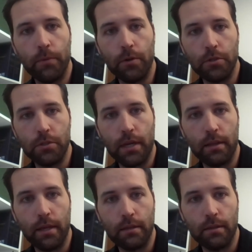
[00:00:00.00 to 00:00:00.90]
just
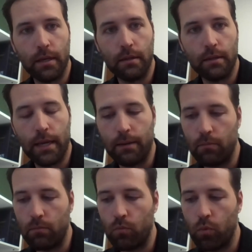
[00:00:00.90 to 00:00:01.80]
that
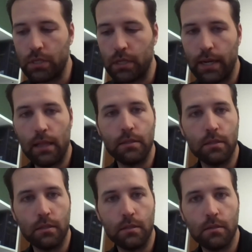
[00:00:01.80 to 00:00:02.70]
risk
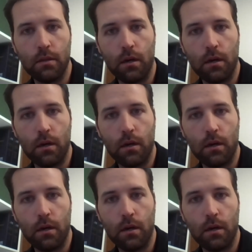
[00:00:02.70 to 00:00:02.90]
analysis